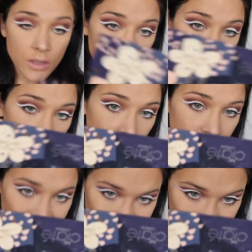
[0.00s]
it actually,
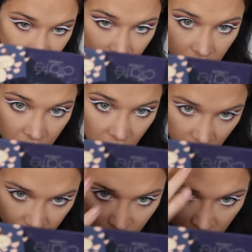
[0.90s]
you
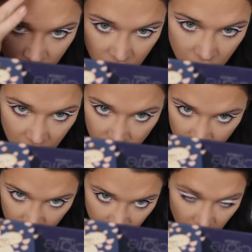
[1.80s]
know, matches my
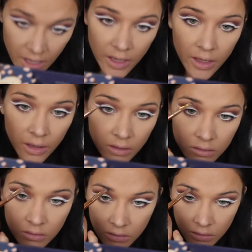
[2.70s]
hair
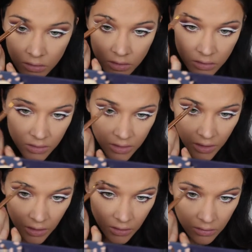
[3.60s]

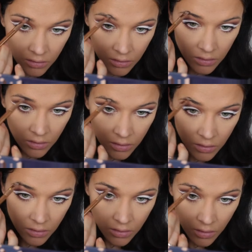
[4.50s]
colour. I
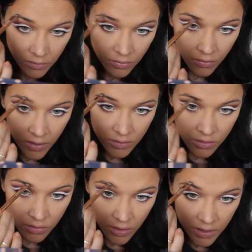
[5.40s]
find it
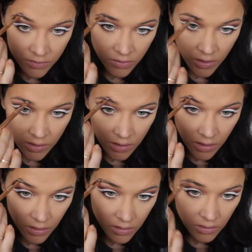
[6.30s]
so hard to find
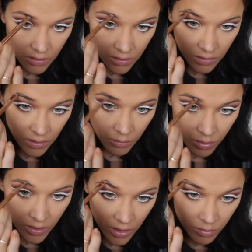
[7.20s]

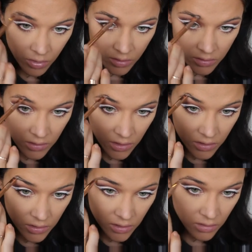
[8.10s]
brow products that
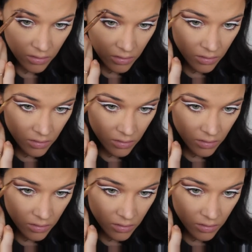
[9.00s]
actually